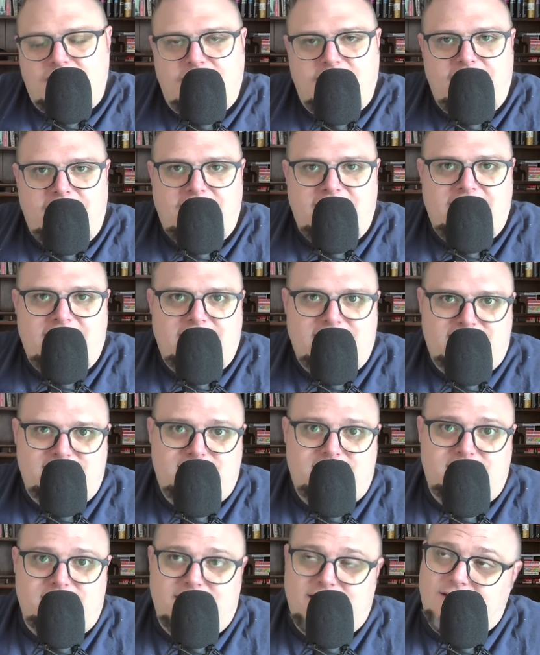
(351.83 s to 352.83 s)
It
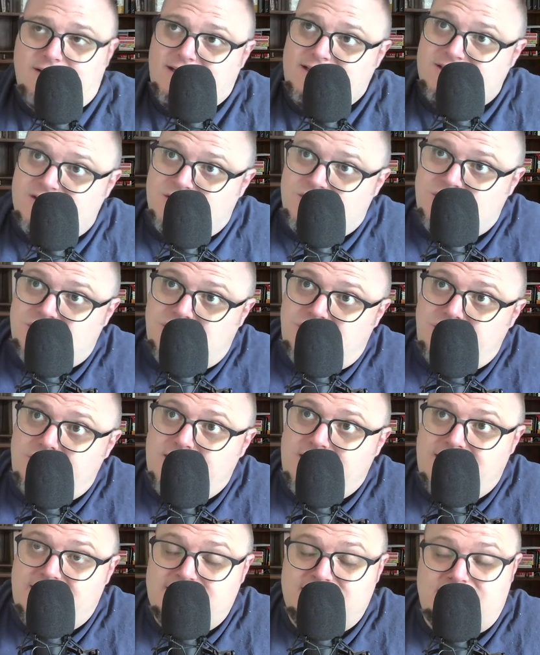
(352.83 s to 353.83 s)
is, at least it should be
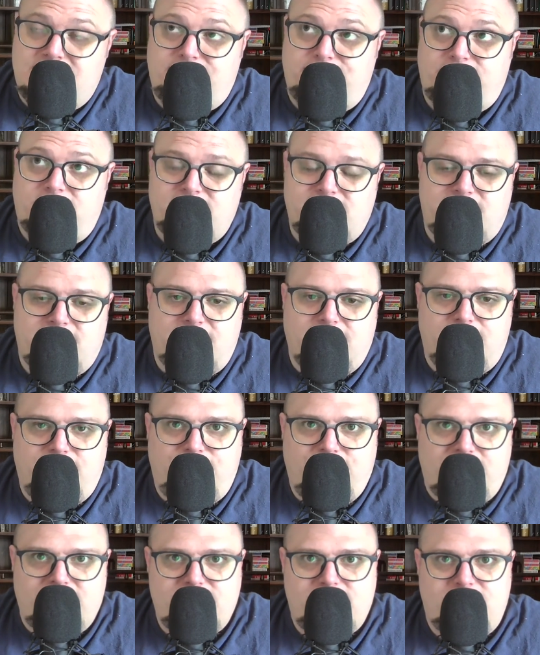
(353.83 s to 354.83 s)
easy for us to
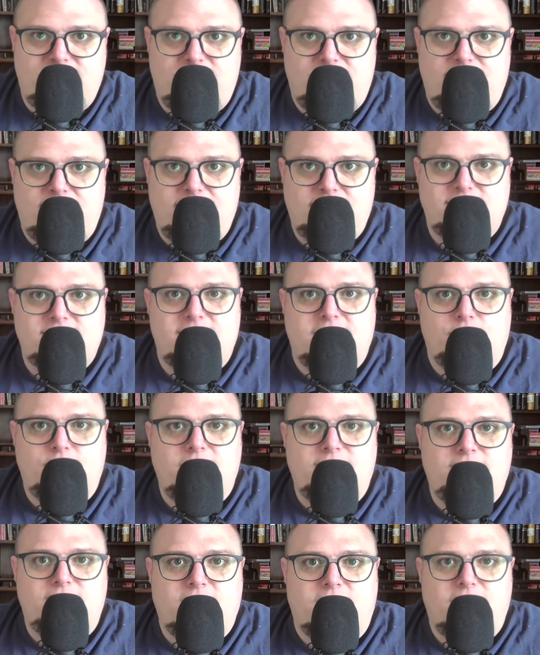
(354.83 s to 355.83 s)
confess the things that
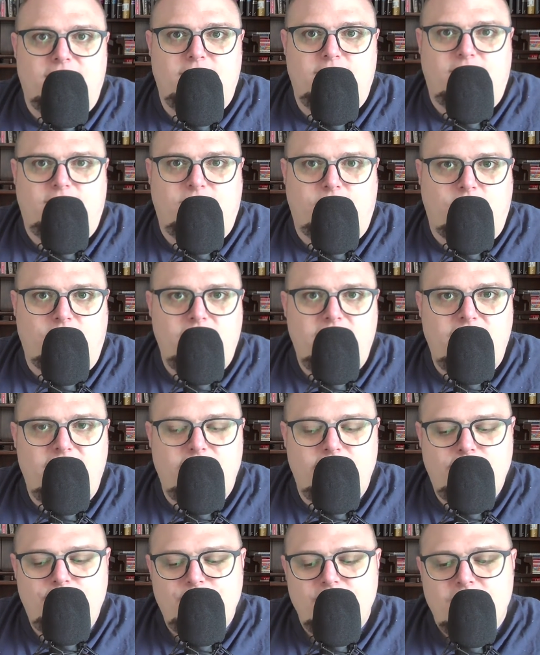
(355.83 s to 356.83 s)
we've done before
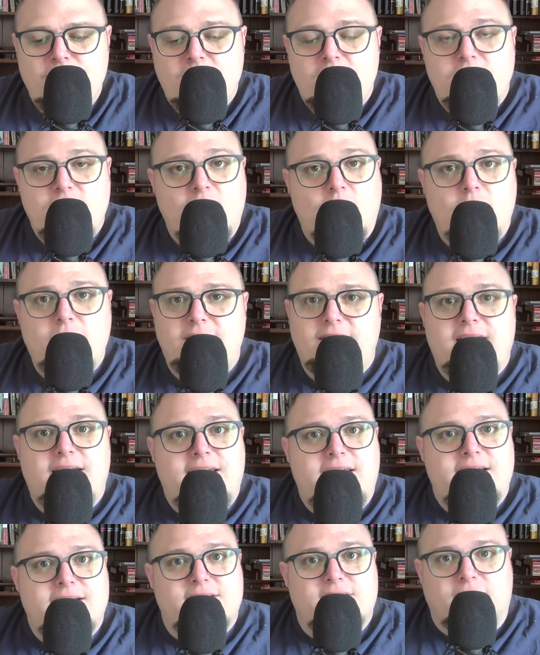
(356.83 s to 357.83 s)
Him, knowing that He
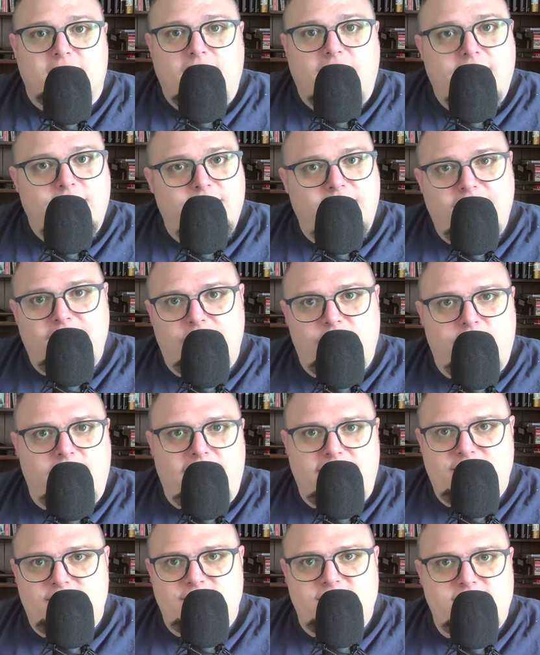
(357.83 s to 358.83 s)
is loving and
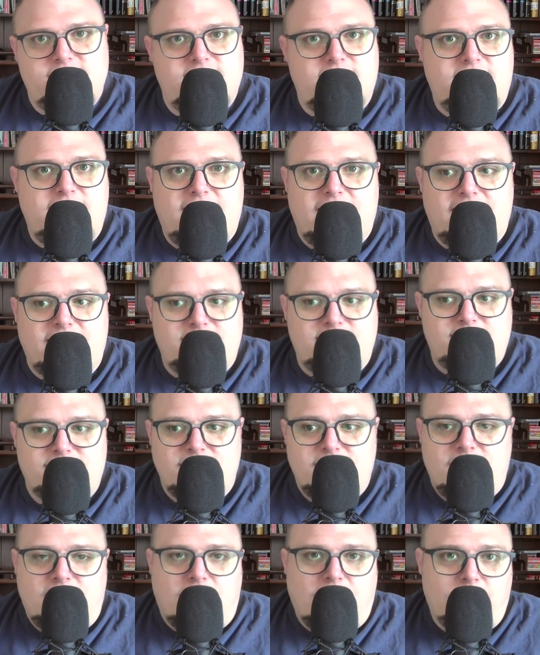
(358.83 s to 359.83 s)
righteous and He has
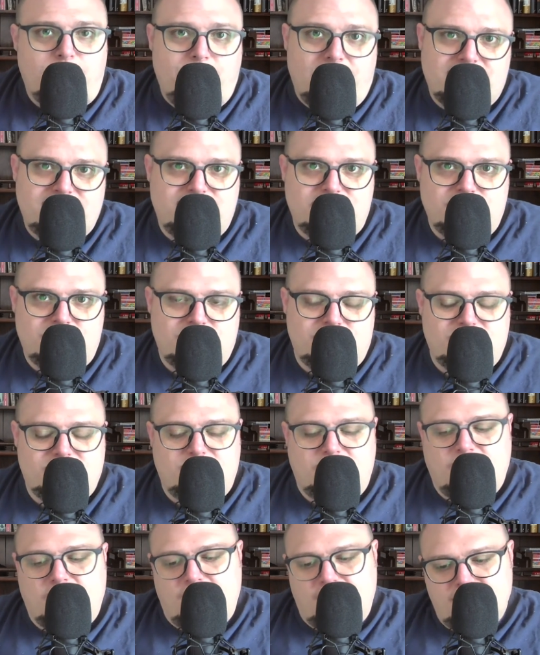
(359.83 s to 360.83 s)
our best interests at
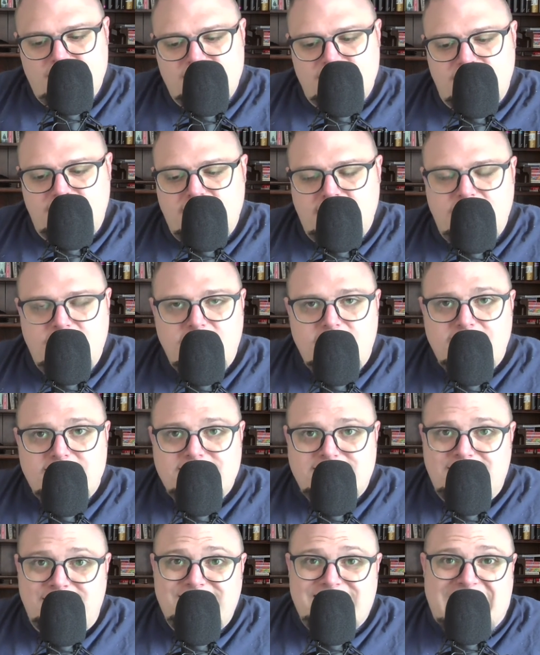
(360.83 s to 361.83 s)
heart. And then
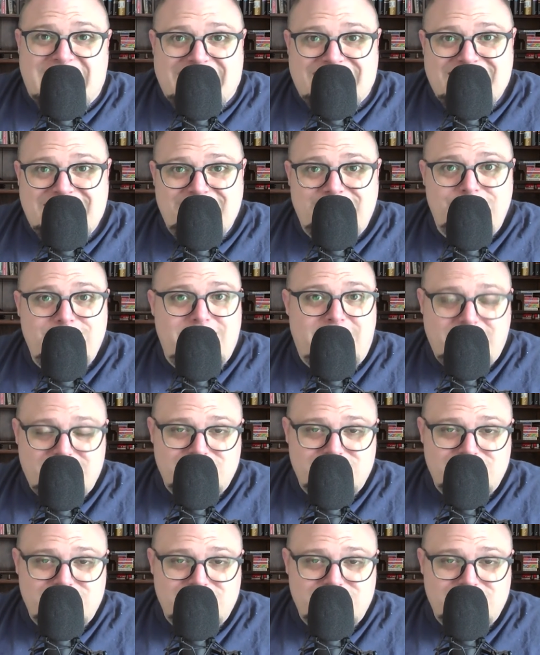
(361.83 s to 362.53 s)
to thank Him, that